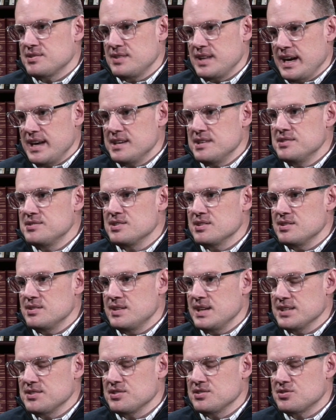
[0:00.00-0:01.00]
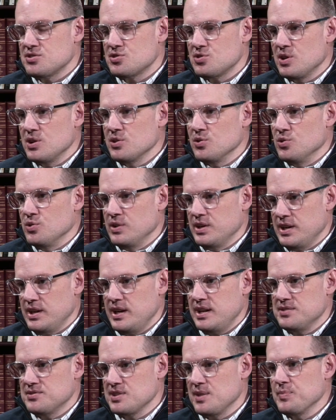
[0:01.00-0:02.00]
a struggle, and
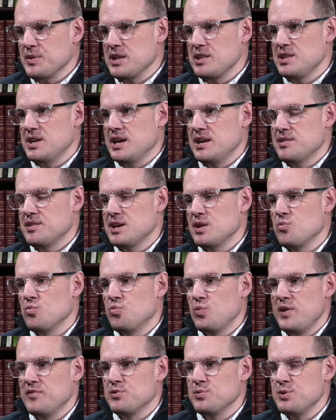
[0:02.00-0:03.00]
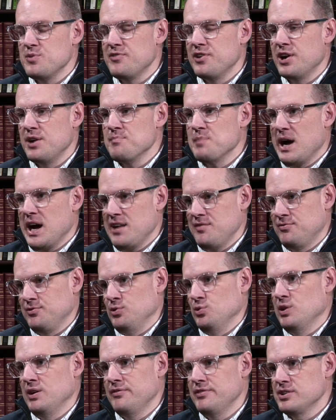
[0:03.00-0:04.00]
it's something that I think we have to be very
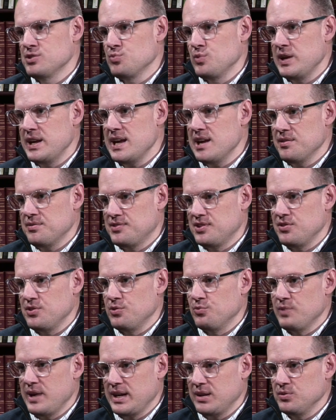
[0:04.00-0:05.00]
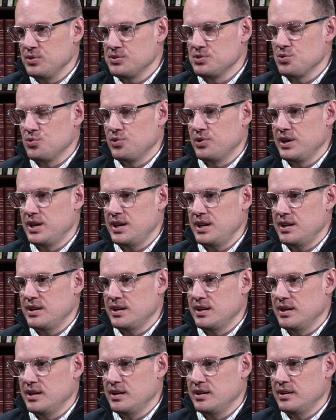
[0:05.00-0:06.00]
mindful of as we get to the regulatory,
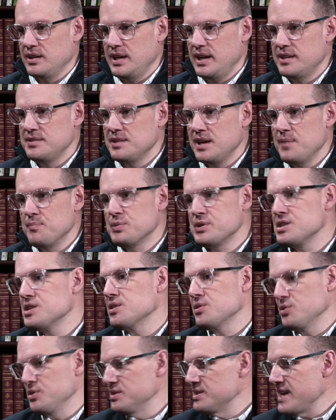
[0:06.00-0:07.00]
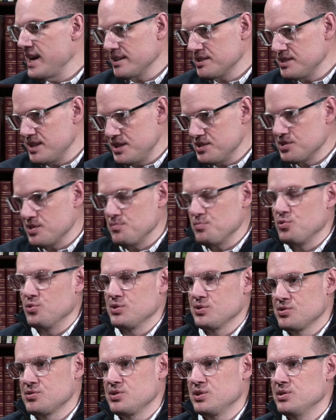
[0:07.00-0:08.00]
and in particular the taxation
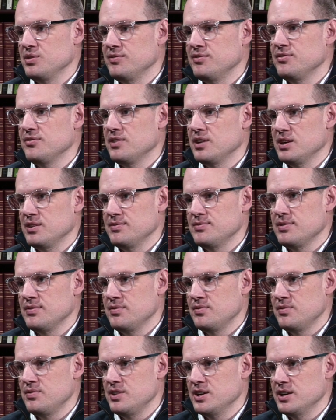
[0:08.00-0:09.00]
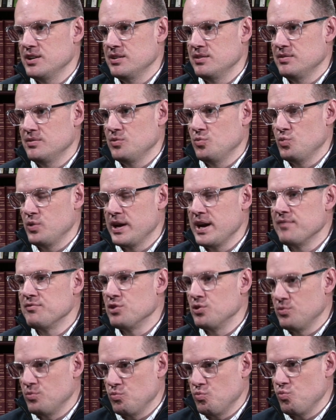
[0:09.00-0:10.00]
portion of the
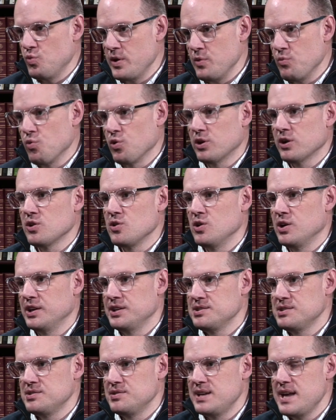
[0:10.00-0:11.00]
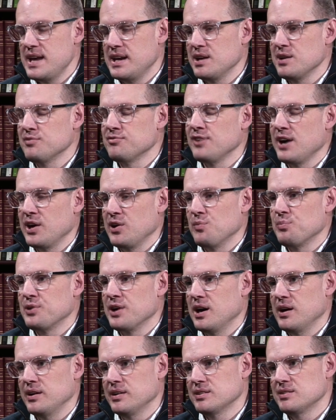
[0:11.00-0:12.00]
whatever we work on getting a final
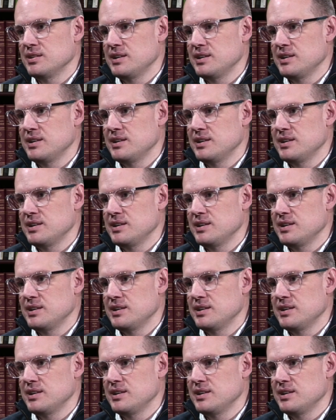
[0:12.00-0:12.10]
product in